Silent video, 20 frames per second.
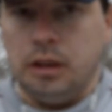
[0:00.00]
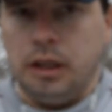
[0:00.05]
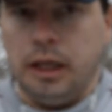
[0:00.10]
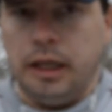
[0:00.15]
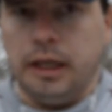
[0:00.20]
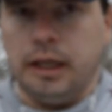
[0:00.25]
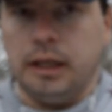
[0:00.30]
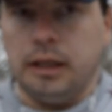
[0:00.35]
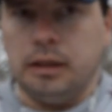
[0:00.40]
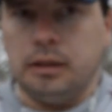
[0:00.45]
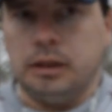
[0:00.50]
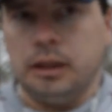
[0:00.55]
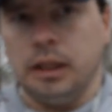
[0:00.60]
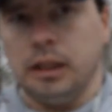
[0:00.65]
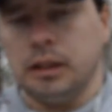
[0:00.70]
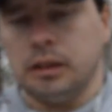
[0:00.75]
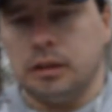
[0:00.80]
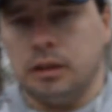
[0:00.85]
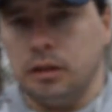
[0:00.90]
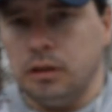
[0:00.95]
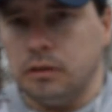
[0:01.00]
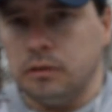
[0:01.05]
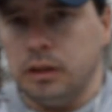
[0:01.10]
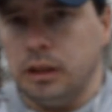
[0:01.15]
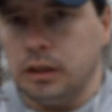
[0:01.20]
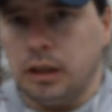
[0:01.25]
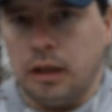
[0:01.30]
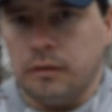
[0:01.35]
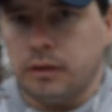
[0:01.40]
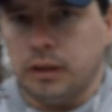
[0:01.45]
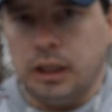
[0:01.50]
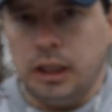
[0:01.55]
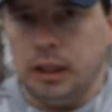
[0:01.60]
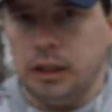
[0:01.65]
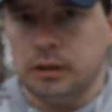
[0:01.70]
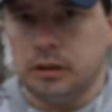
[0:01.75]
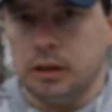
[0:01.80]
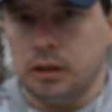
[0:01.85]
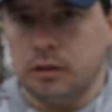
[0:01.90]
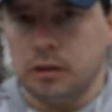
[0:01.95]
and take his, you know, he left the
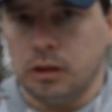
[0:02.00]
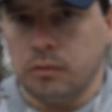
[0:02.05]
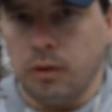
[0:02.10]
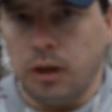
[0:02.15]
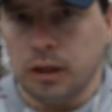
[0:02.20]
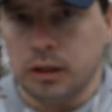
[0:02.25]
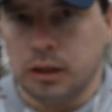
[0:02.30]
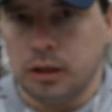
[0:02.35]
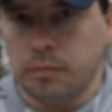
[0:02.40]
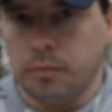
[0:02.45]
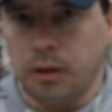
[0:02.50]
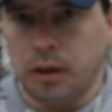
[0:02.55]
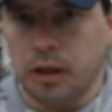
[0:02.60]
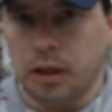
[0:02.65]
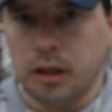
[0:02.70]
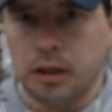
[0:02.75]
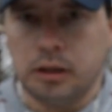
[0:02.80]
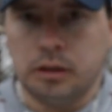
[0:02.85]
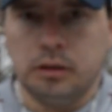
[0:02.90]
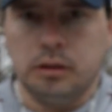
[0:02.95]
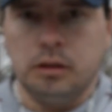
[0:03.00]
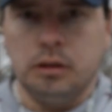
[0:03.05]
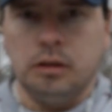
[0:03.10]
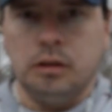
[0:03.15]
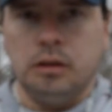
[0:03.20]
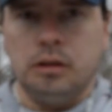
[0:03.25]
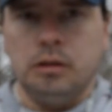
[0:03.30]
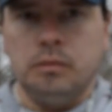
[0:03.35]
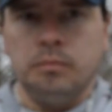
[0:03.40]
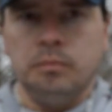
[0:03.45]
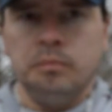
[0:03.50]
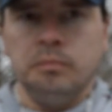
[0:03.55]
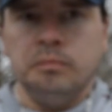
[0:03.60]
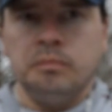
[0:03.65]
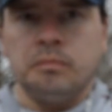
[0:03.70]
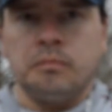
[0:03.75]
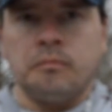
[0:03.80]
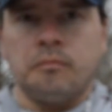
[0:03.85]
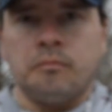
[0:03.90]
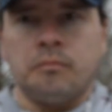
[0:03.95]
keys, you know, he walked to the bar,
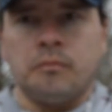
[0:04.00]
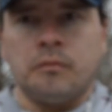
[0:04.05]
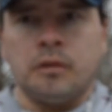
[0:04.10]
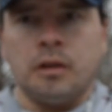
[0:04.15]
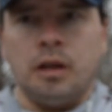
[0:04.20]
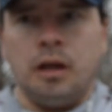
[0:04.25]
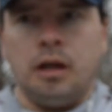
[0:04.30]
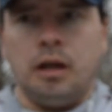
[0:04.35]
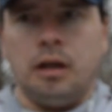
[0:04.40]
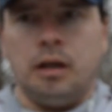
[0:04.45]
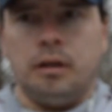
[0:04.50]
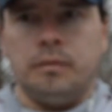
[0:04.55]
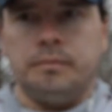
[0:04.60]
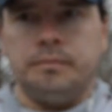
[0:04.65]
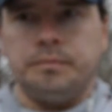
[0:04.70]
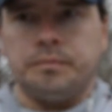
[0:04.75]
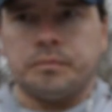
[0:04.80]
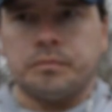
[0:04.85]
and